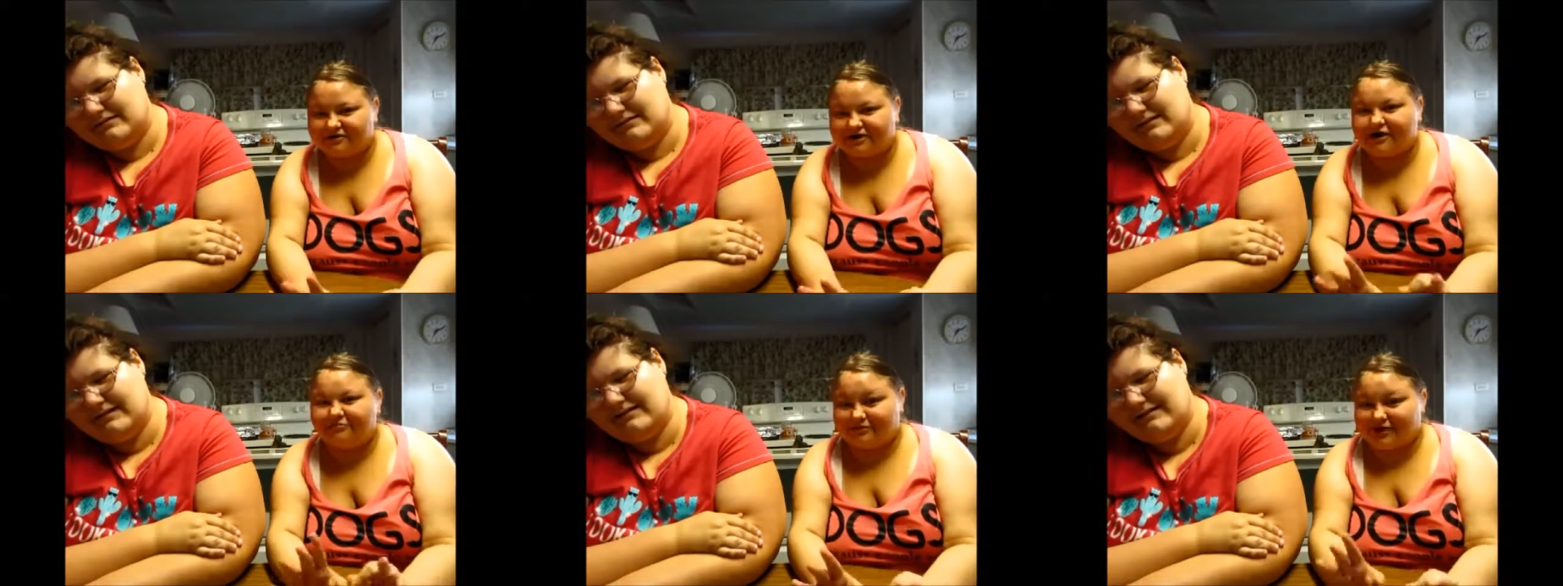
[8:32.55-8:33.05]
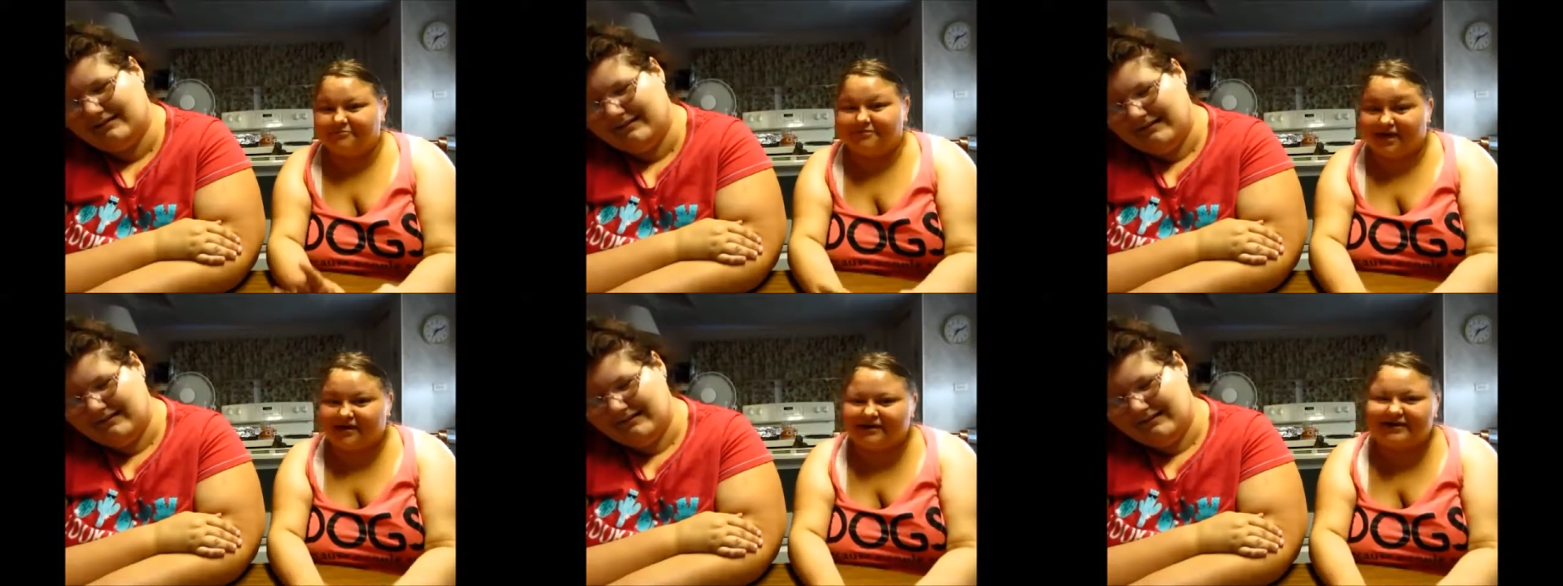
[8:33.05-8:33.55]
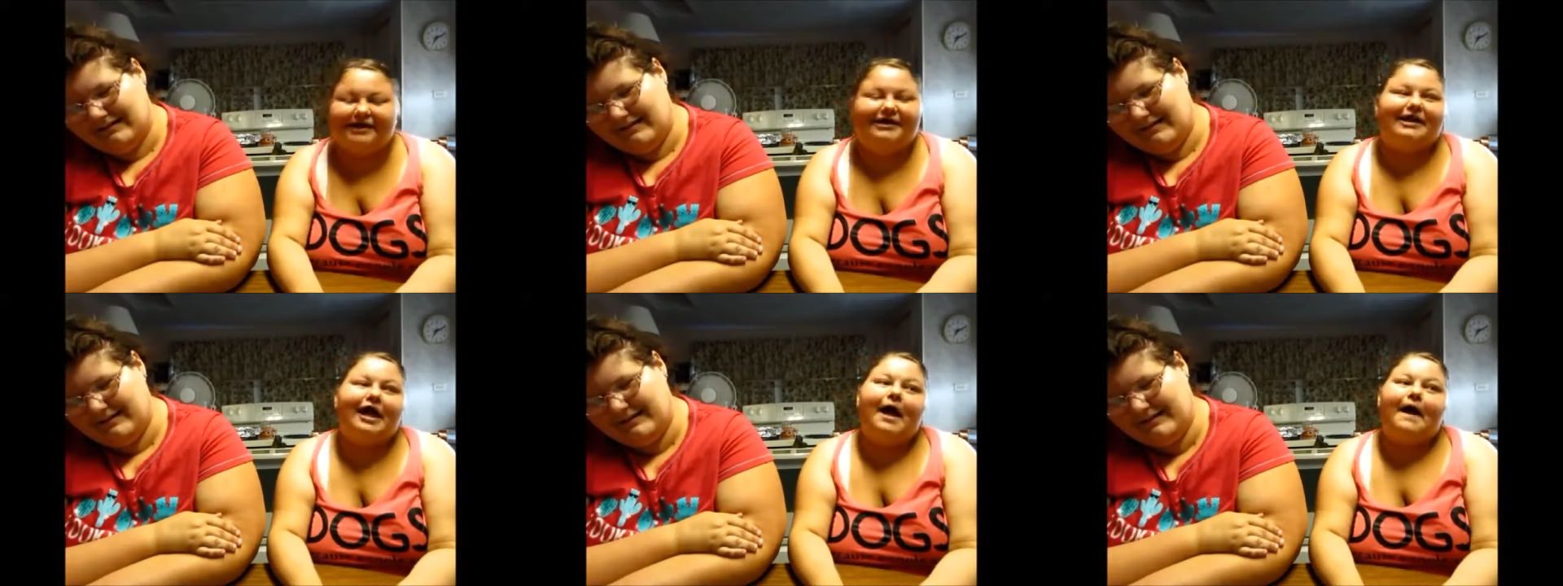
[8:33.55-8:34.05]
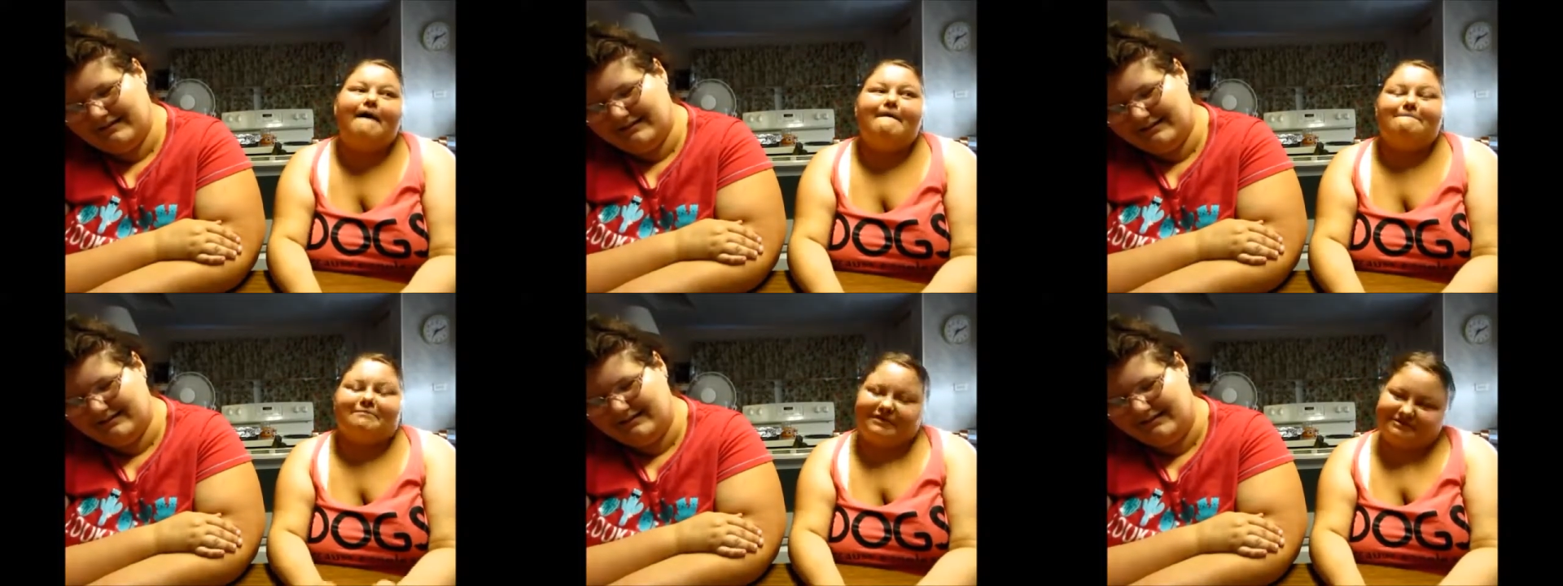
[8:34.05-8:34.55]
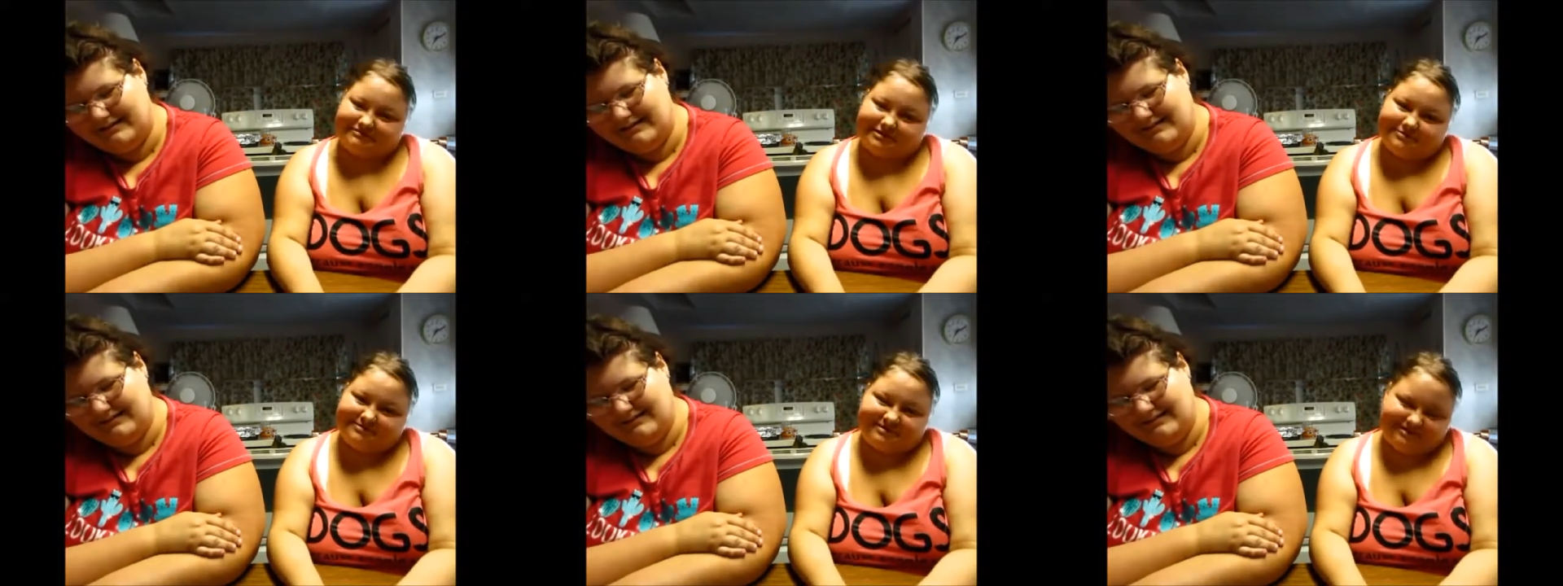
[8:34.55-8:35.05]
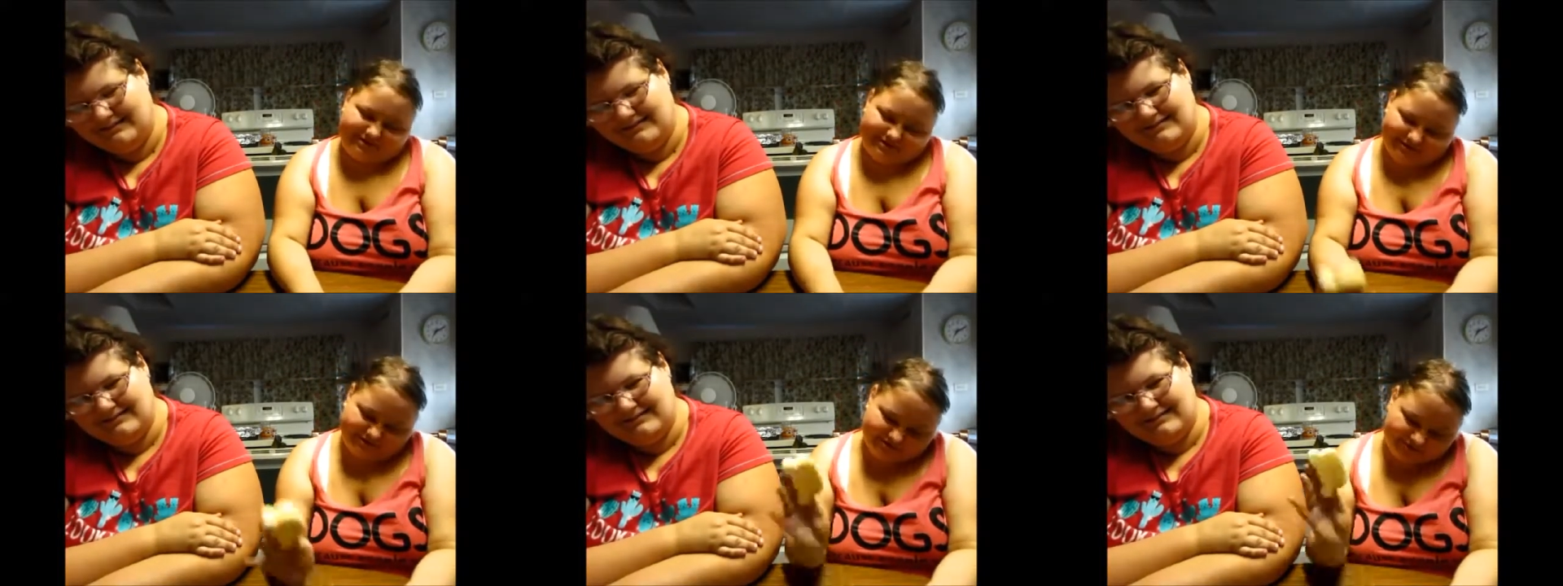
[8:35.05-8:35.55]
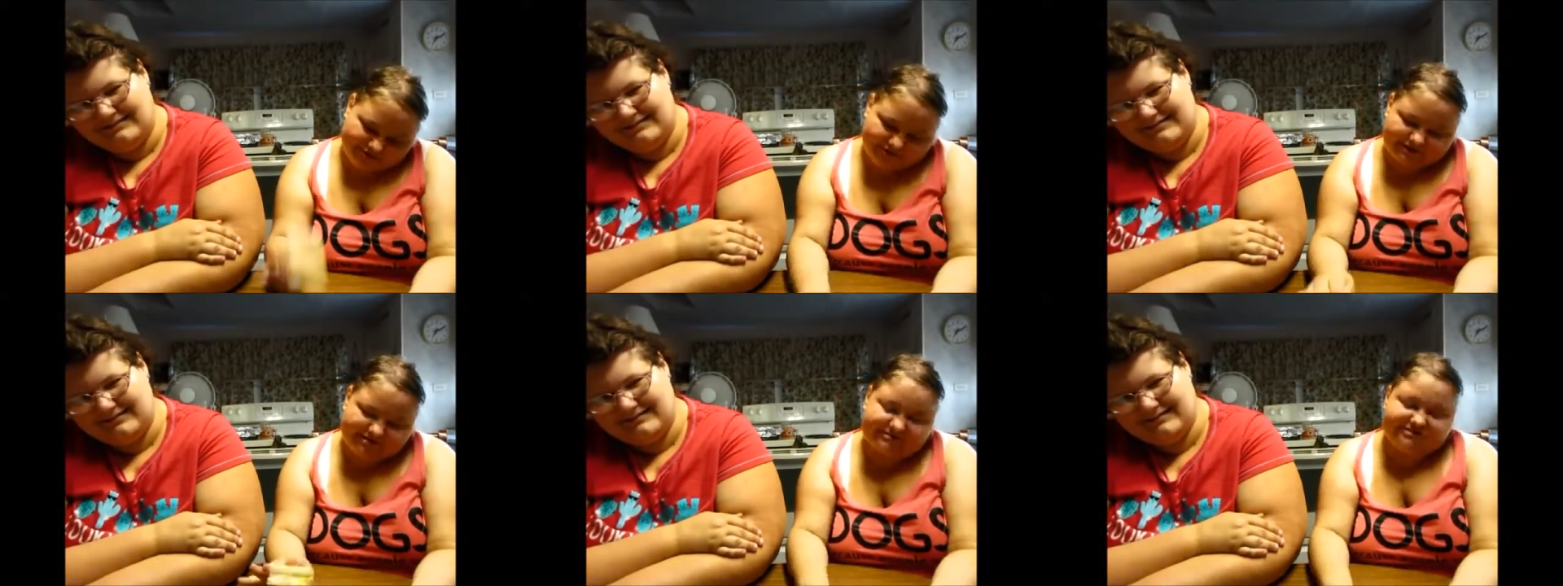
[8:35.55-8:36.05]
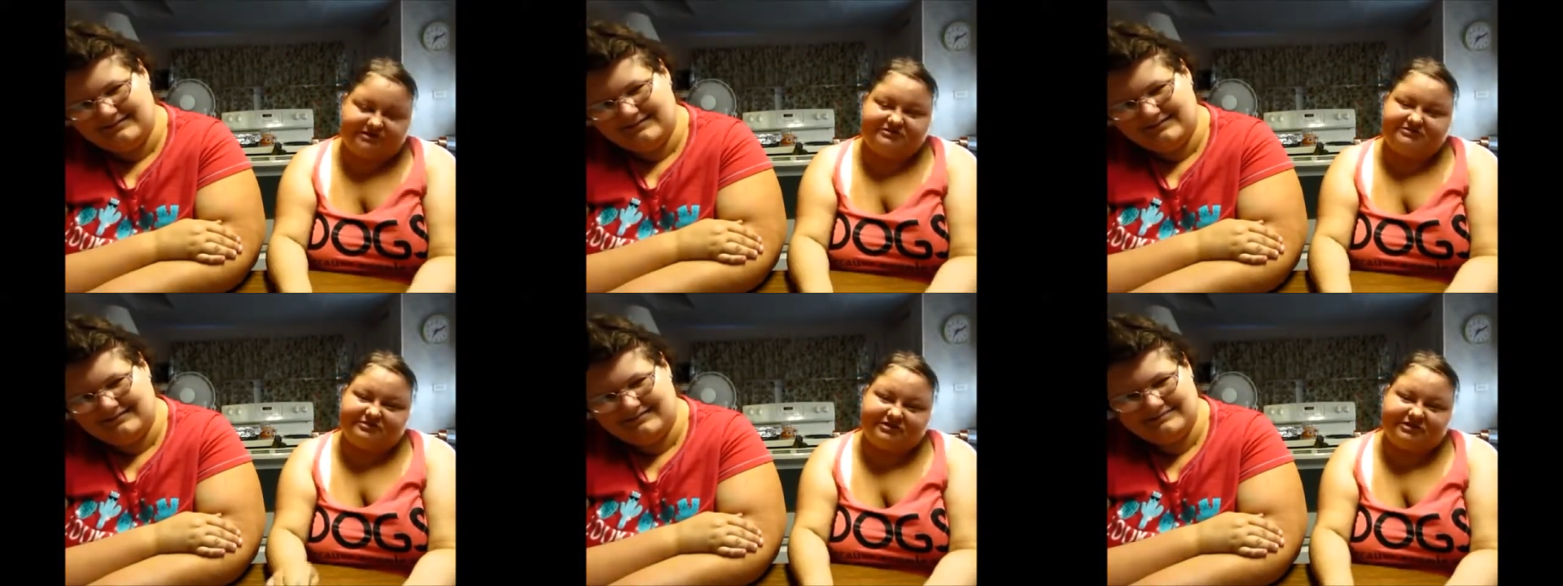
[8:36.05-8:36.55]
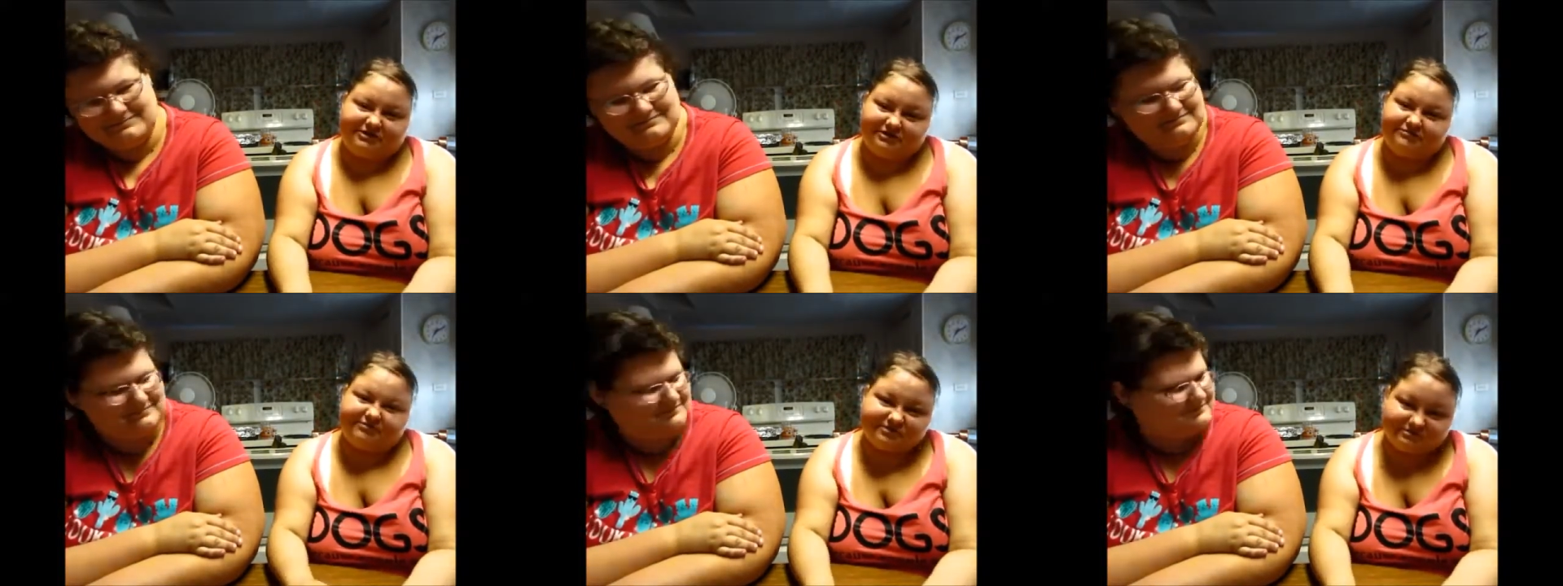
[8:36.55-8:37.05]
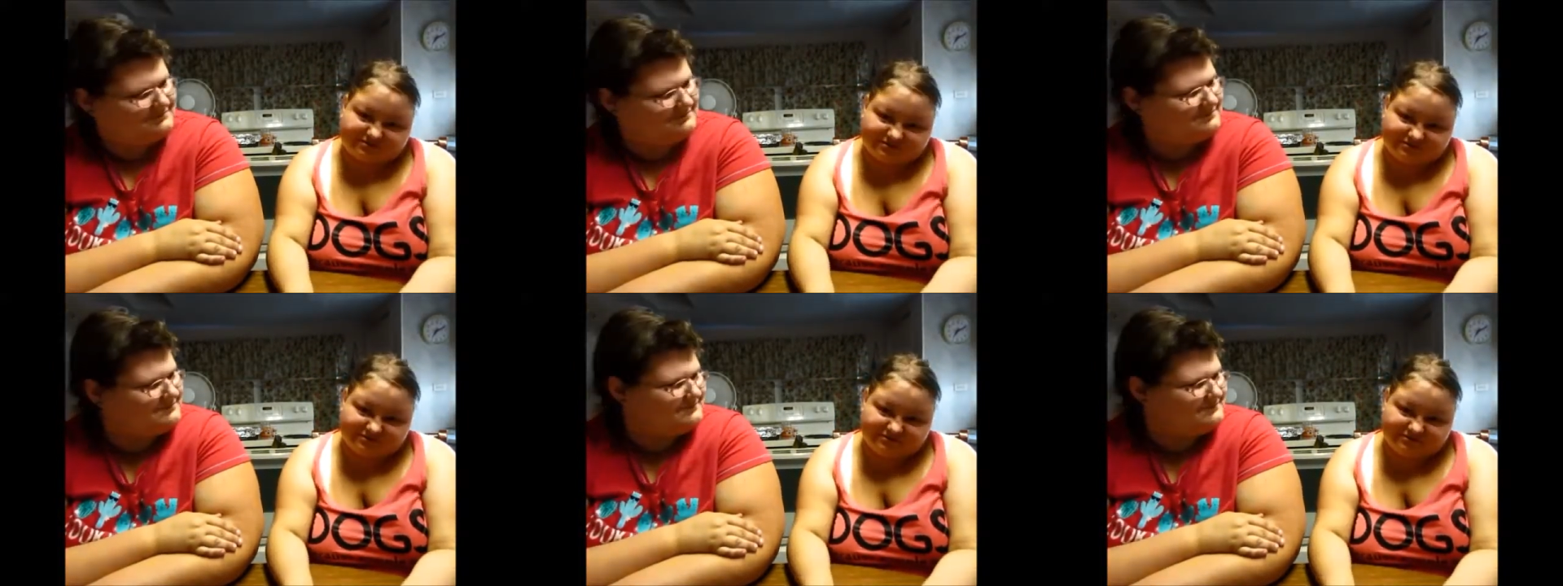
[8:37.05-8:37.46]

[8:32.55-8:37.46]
Speaker 1: or not, but I'm counting it because let me tell y'all, if you get the chance to go to Universal